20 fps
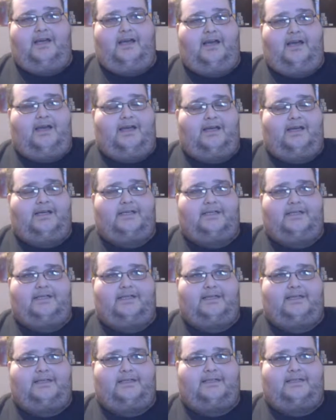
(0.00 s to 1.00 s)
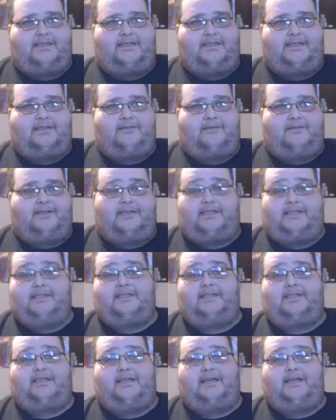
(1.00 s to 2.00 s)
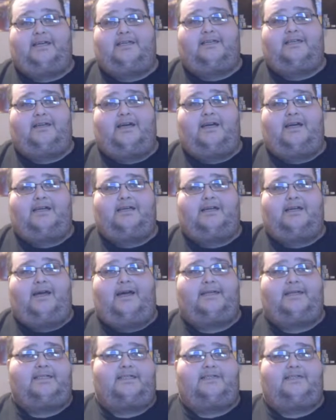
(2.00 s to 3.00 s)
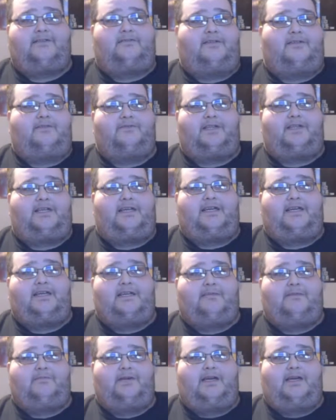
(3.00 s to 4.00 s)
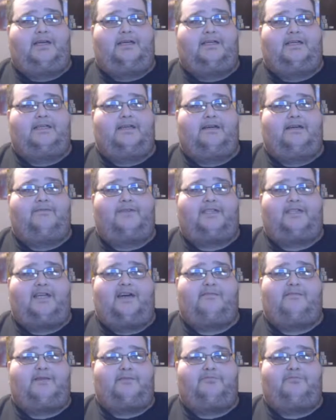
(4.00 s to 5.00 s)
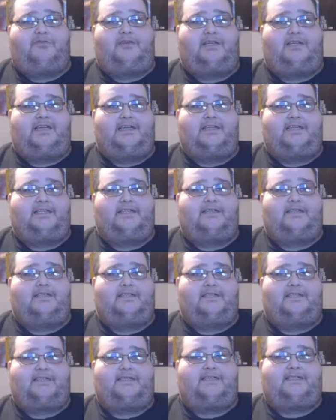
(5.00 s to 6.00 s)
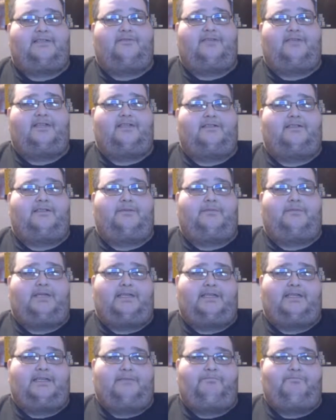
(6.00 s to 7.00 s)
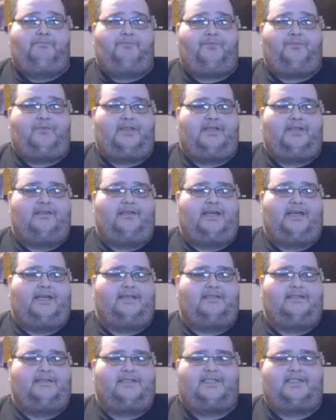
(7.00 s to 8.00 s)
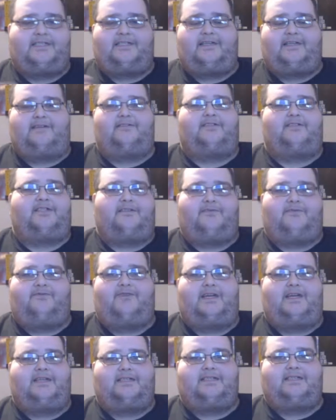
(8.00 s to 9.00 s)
And it's it's insane. I, I still love the game and every time I play it it still gives me that nostalgia fast